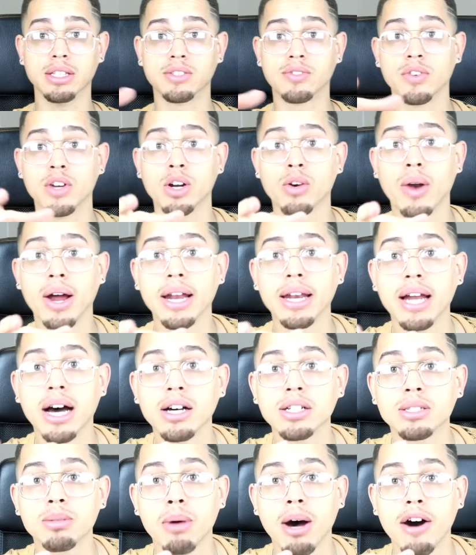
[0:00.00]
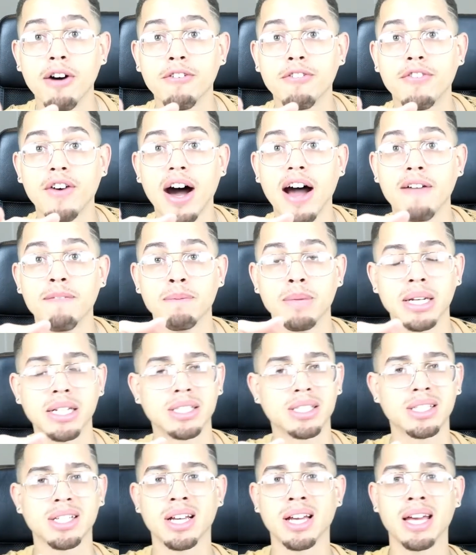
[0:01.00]
This video right now is about 5
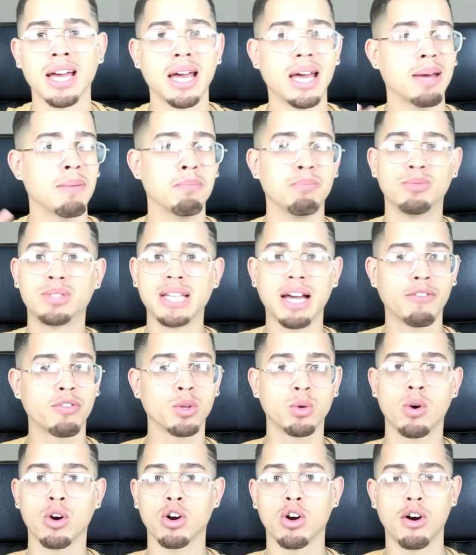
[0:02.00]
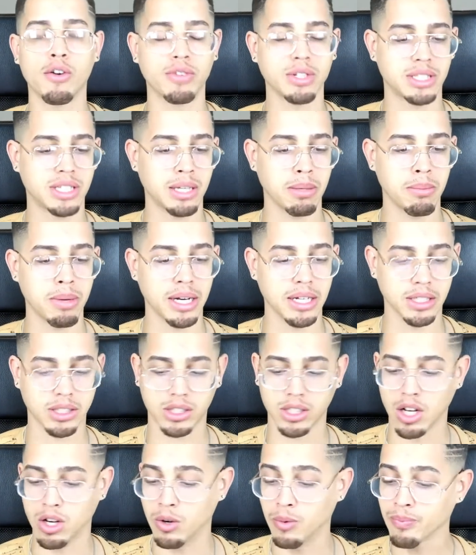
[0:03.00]
minutes. Definitely won't go over 10
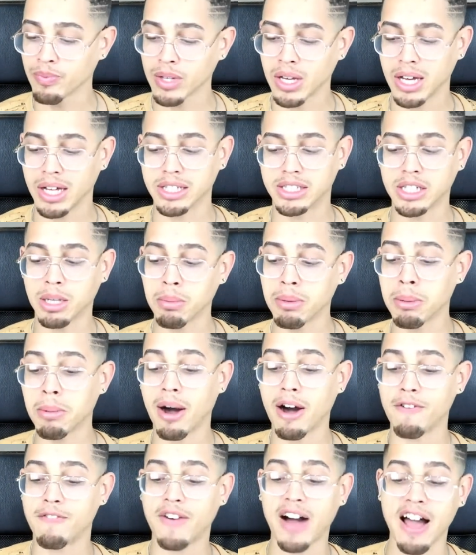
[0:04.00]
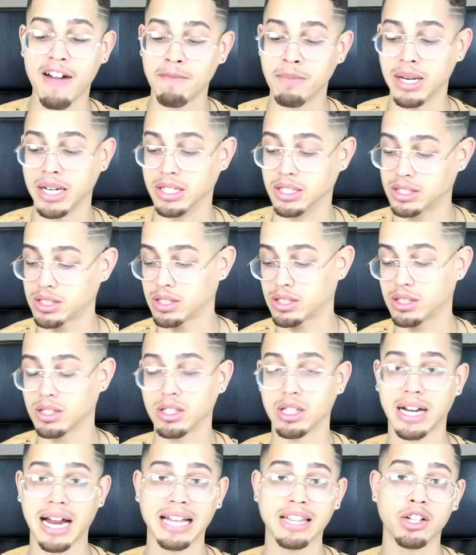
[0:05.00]
minutes. So it took me about 5
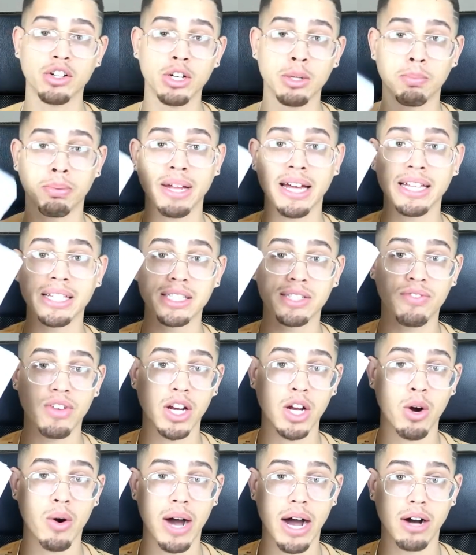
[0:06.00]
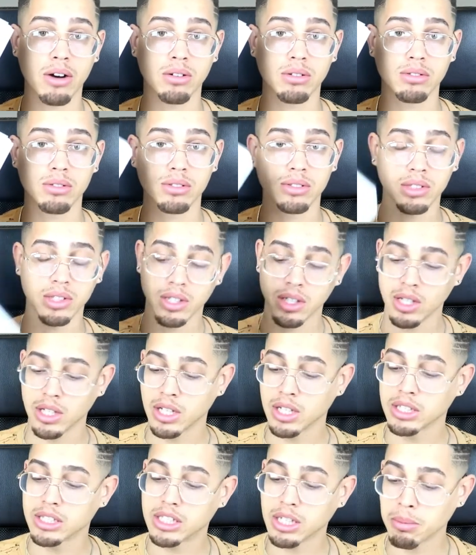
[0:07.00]
minutes. Look, I literally planned this video out.
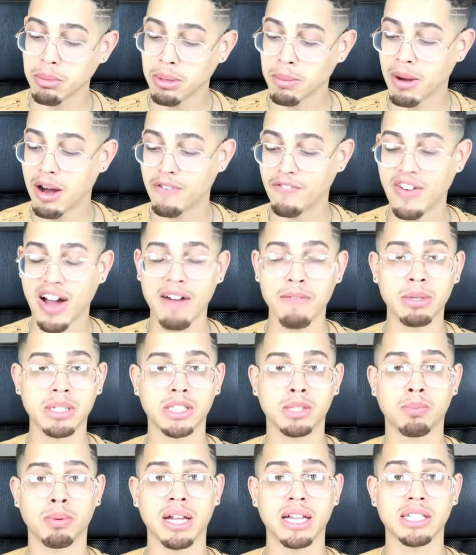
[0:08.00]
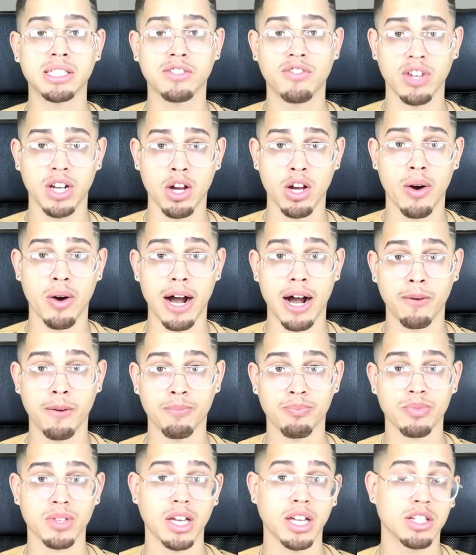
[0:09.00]
It took me about 5 minutes to plan this video
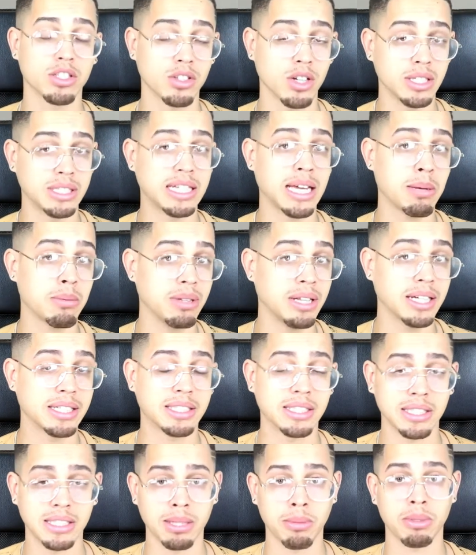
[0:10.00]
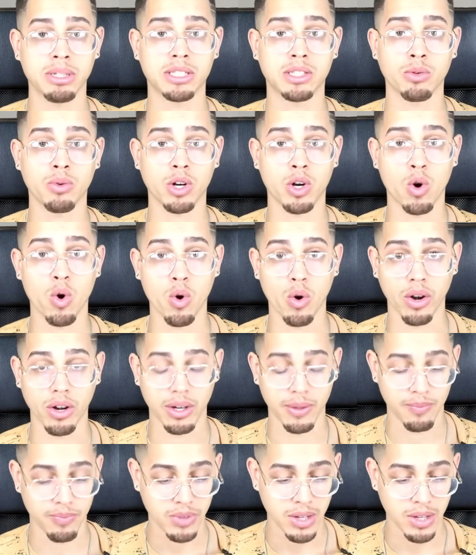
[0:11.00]
out, and it's going to take me less than 10 minutes to record.